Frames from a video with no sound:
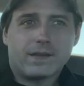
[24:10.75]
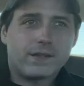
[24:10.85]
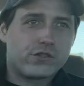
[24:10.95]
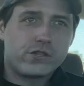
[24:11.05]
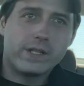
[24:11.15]

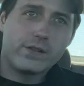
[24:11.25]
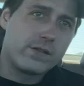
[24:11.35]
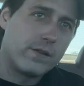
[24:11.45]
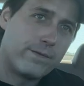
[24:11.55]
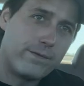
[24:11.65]
that shit is
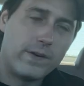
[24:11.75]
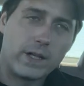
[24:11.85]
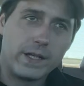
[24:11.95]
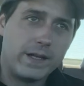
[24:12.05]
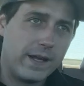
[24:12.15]
so
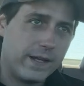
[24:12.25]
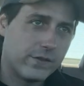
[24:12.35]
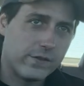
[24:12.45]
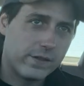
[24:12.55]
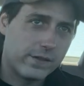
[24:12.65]
fucking
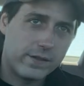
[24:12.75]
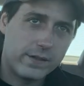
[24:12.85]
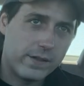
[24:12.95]
dangerous.